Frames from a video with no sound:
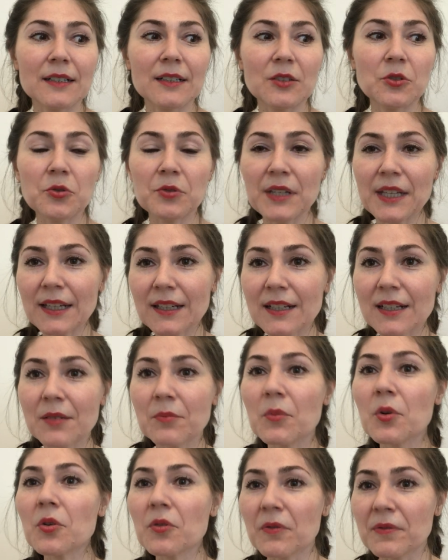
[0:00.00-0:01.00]
unique
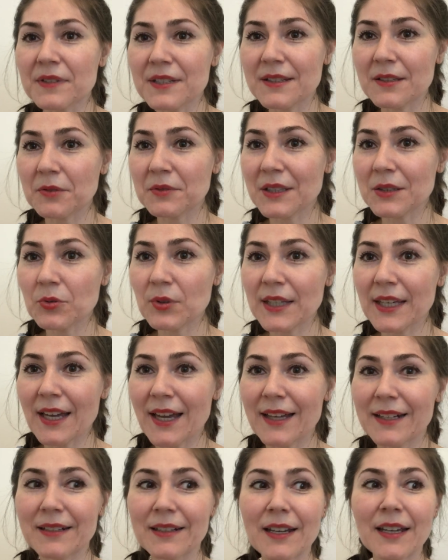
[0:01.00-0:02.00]
moves so that we
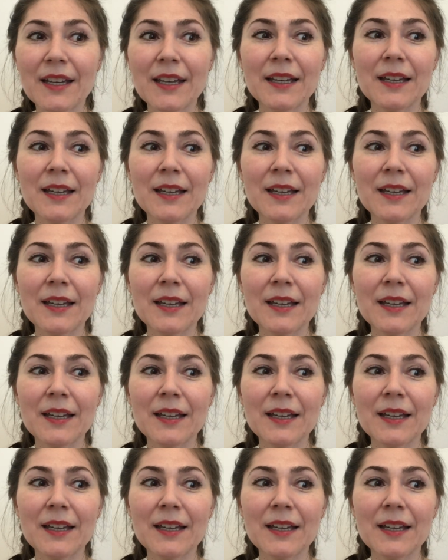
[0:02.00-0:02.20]
can